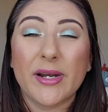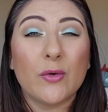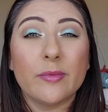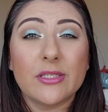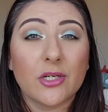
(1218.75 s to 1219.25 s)
but I
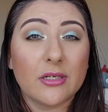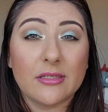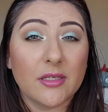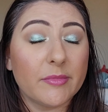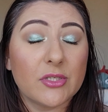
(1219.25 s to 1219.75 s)
will be
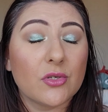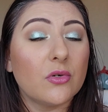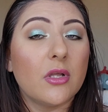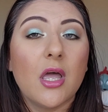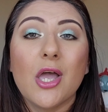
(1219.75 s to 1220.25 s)
starting summer
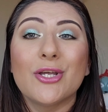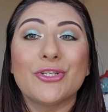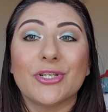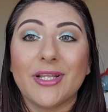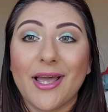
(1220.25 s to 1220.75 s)
school
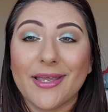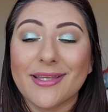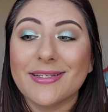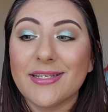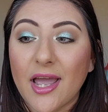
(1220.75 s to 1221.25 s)
July
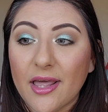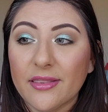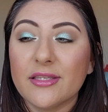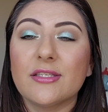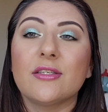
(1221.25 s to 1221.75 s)
10th.